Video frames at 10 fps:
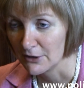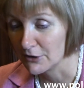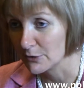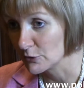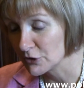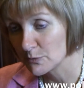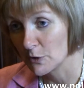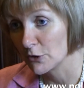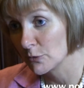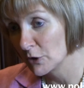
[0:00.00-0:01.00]
There will just be
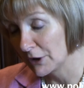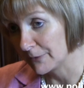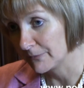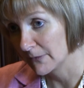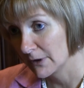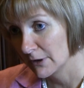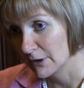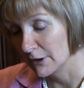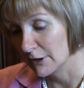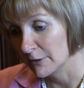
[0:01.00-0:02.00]
no money.
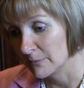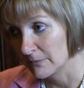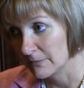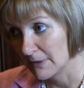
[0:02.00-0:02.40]
And